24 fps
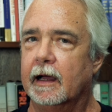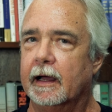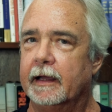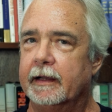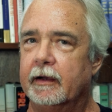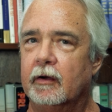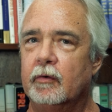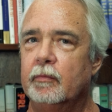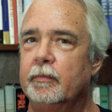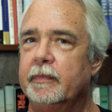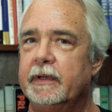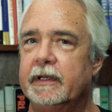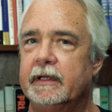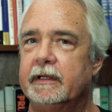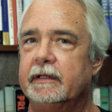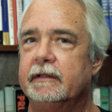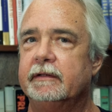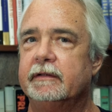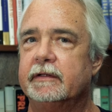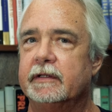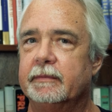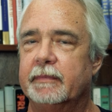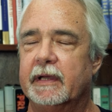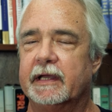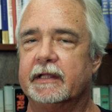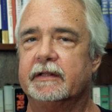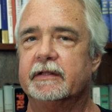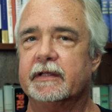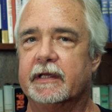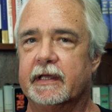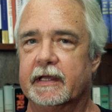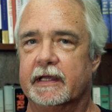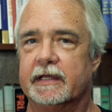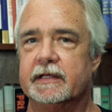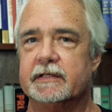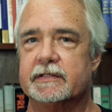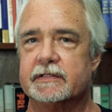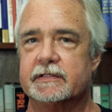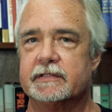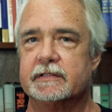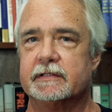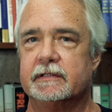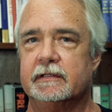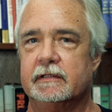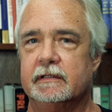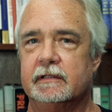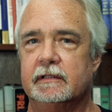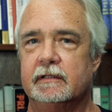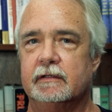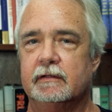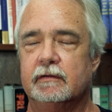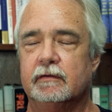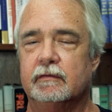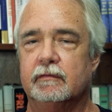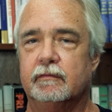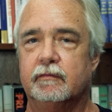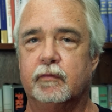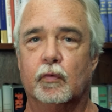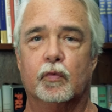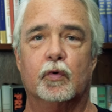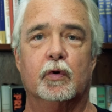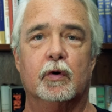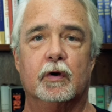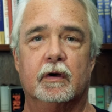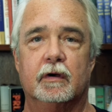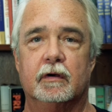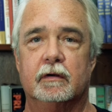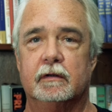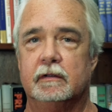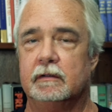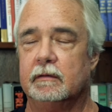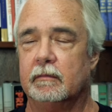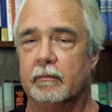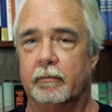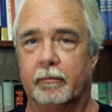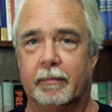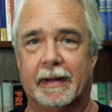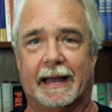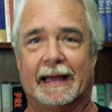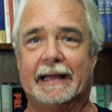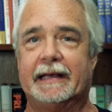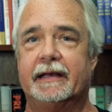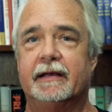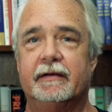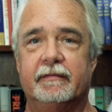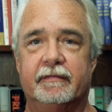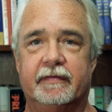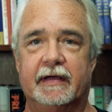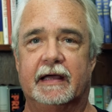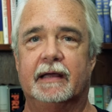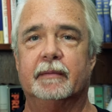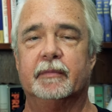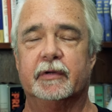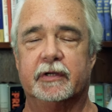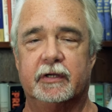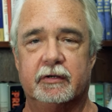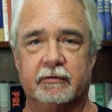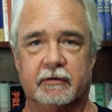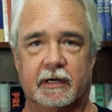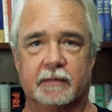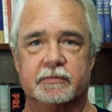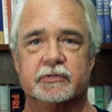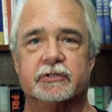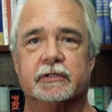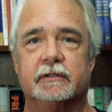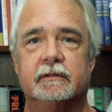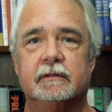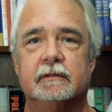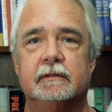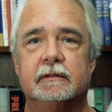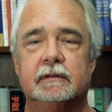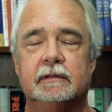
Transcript: I don't mean to make the case for Biden family corruption,